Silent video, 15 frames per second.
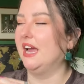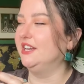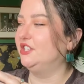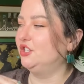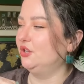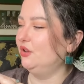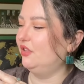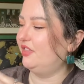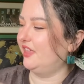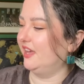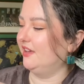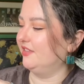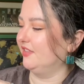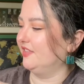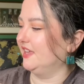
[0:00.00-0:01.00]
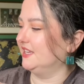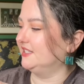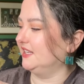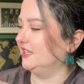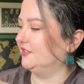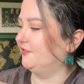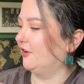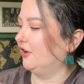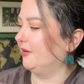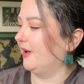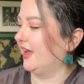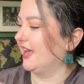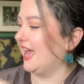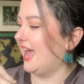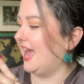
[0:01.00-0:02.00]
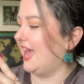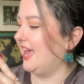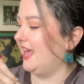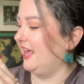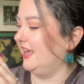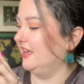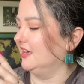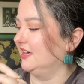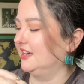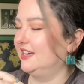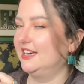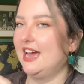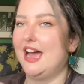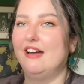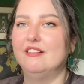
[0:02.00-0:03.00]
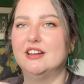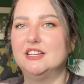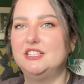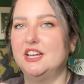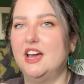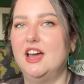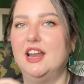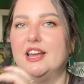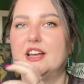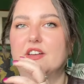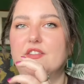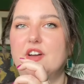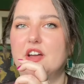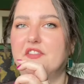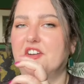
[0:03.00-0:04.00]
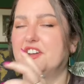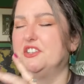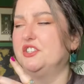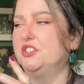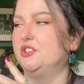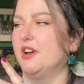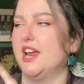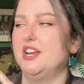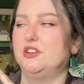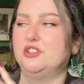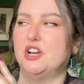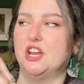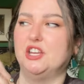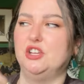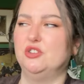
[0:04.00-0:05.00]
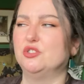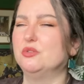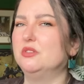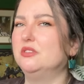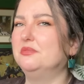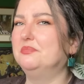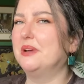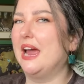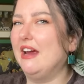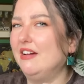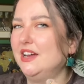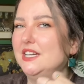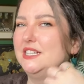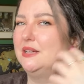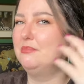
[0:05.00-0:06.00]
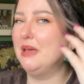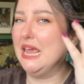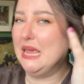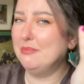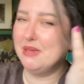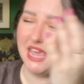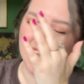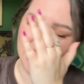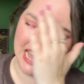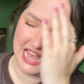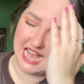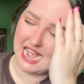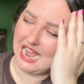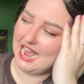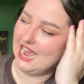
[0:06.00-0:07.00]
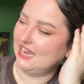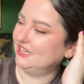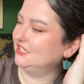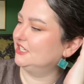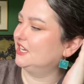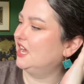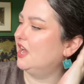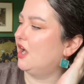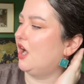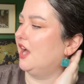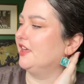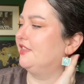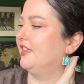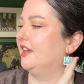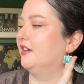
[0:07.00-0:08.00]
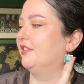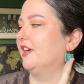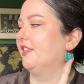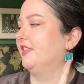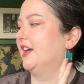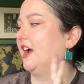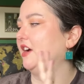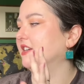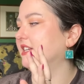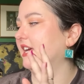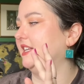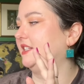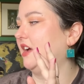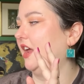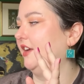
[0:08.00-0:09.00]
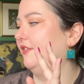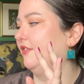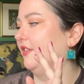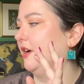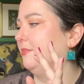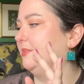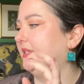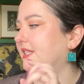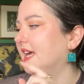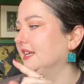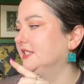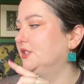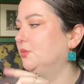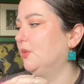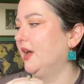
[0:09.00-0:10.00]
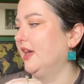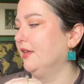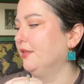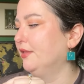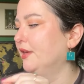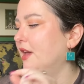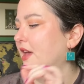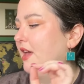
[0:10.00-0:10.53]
I do think that this is following a character, like a very strange and unusual character maybe, and I think that the character is kind of obsessed with